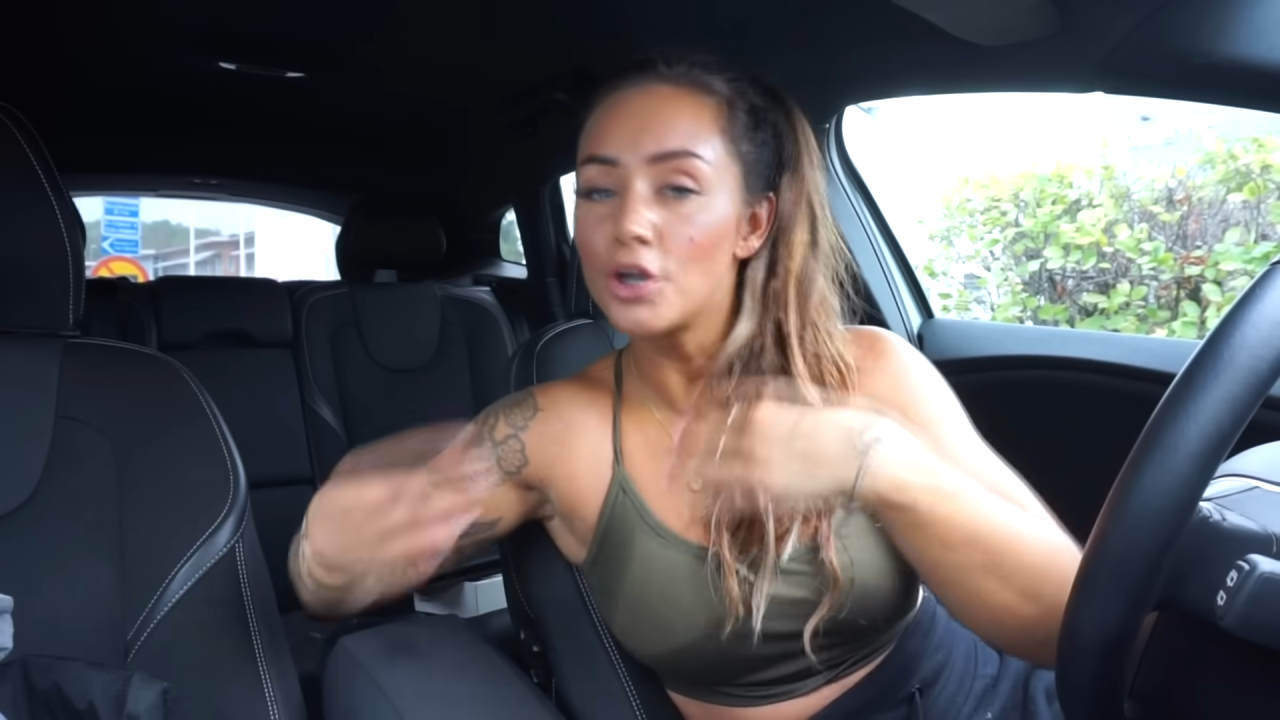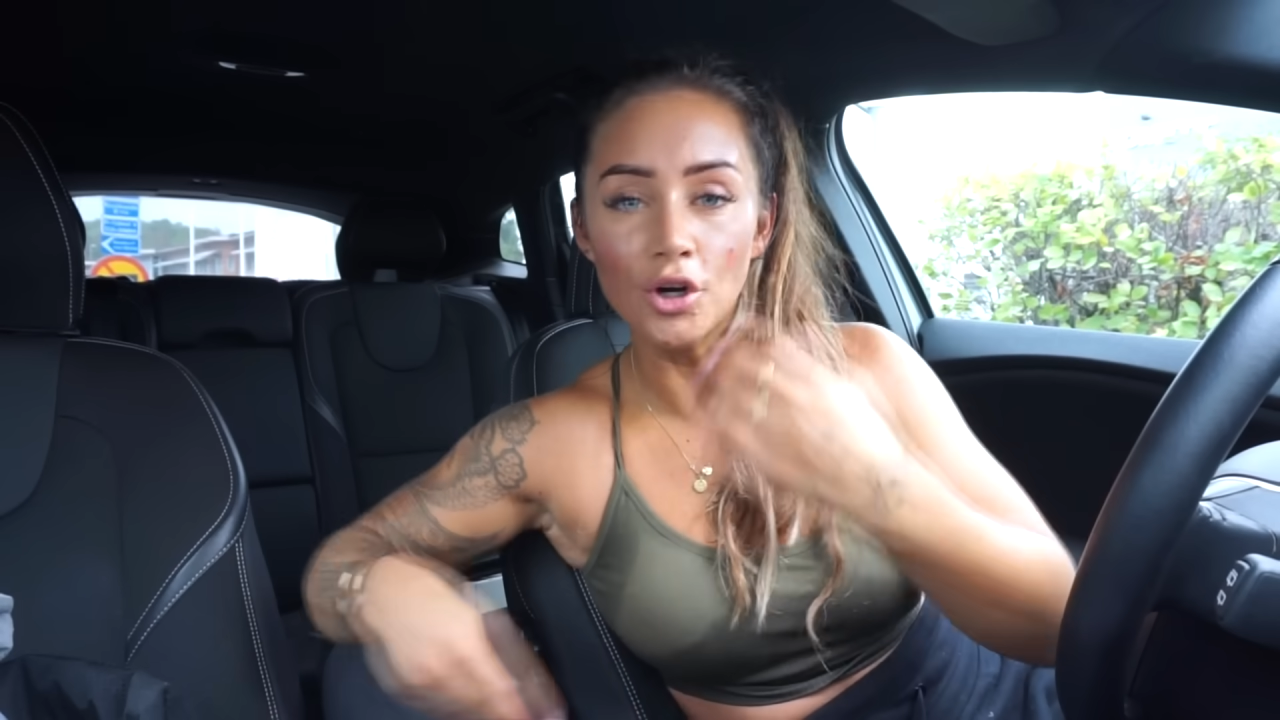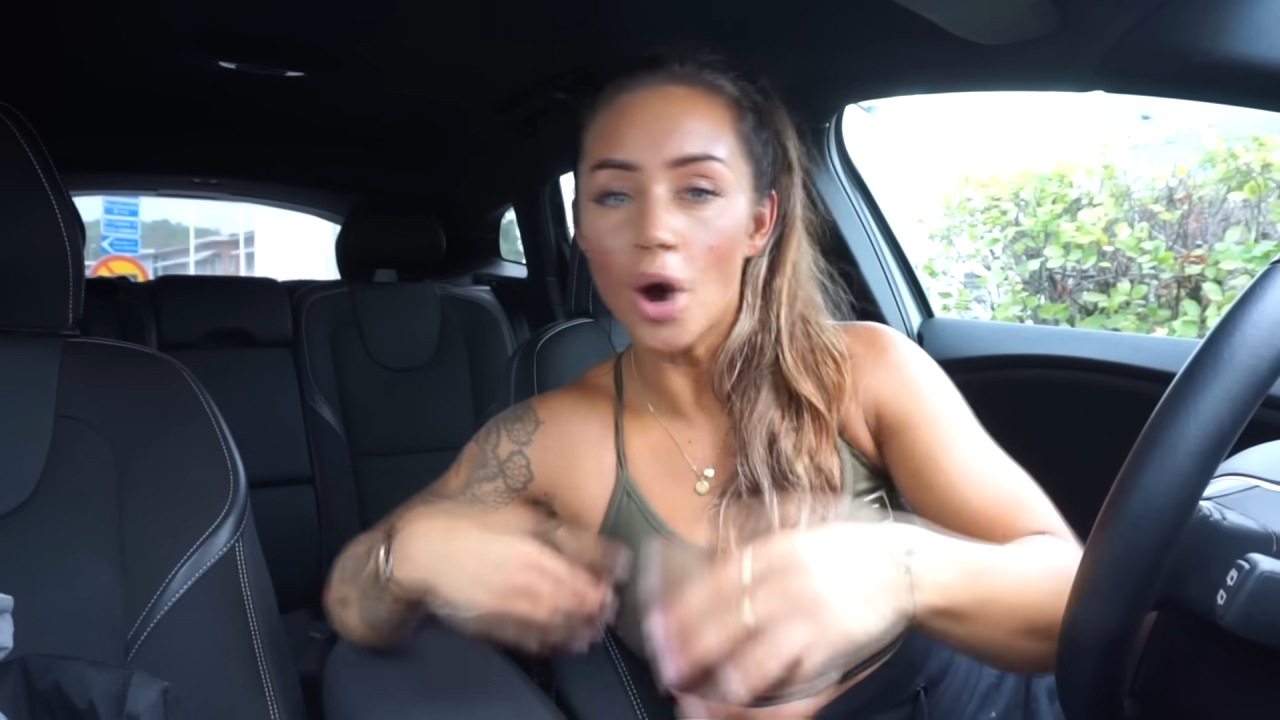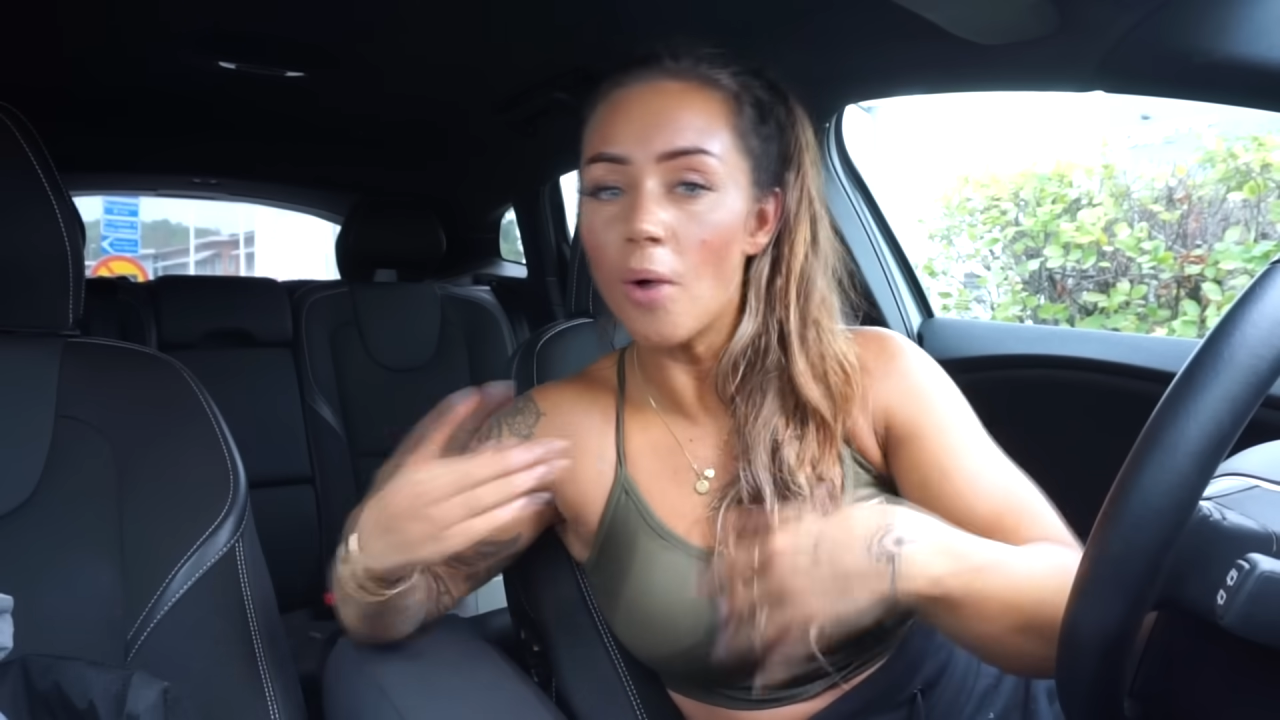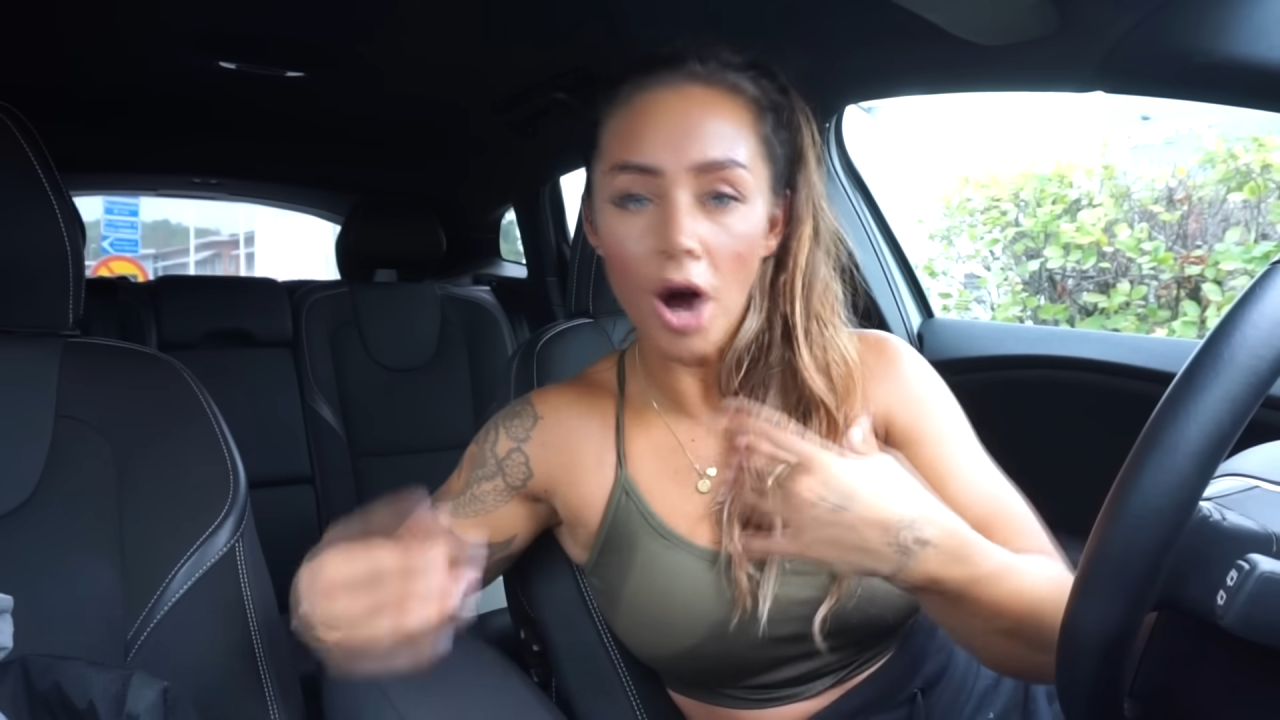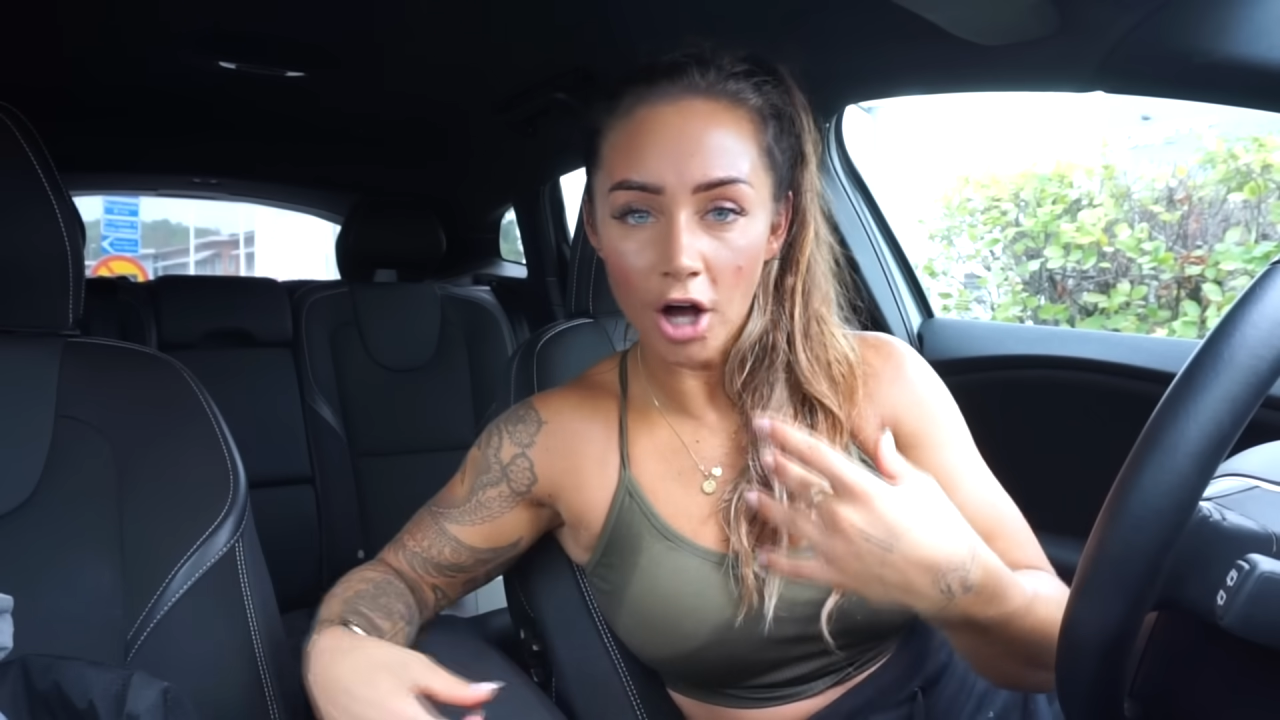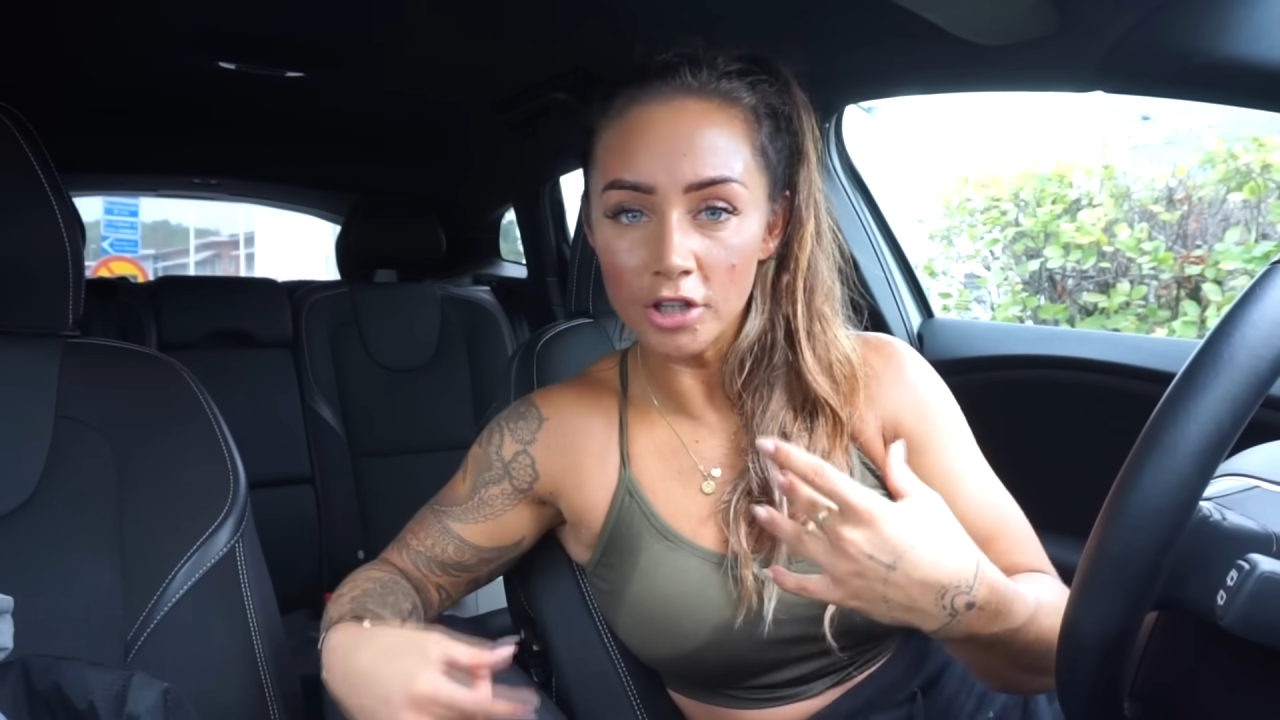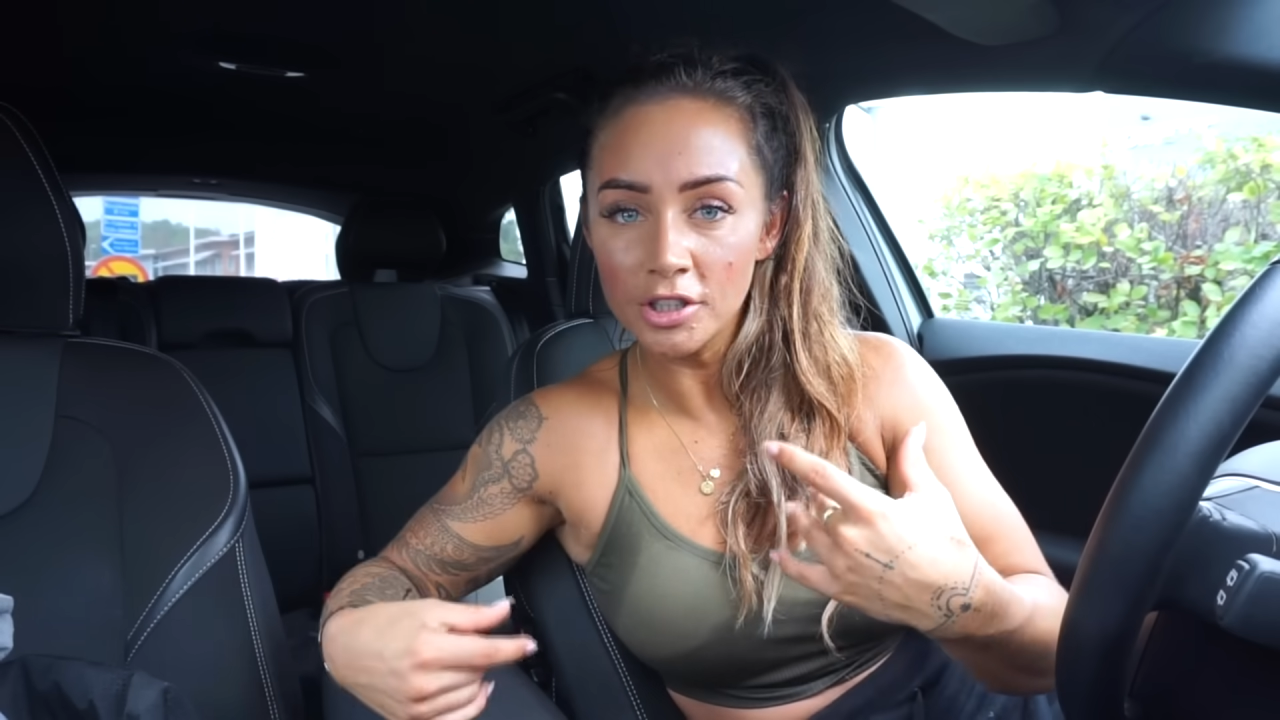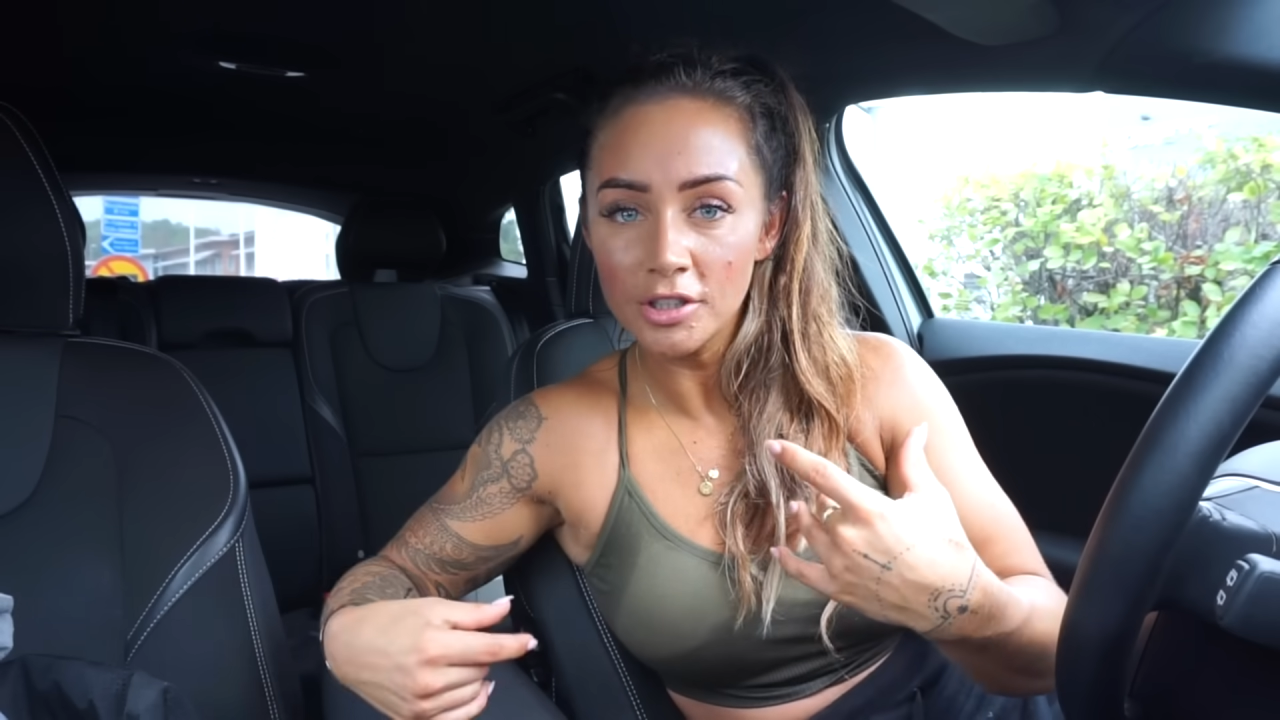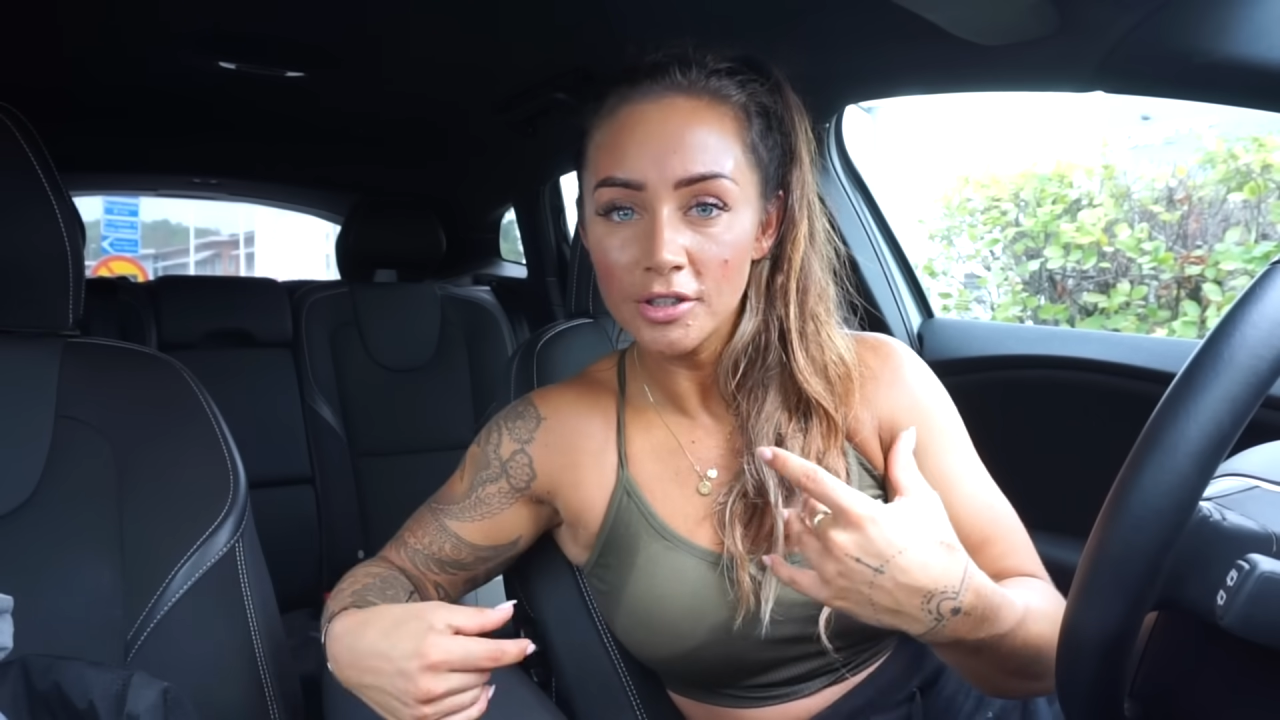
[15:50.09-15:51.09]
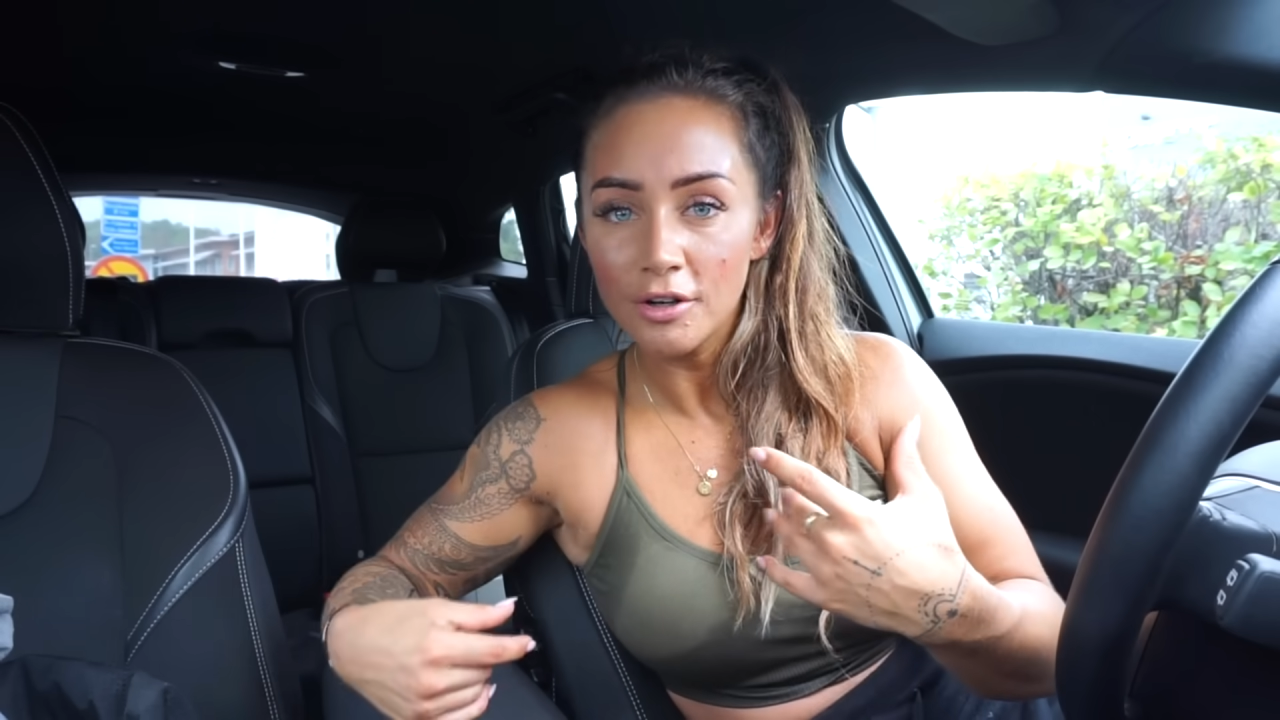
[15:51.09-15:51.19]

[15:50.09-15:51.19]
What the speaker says: go on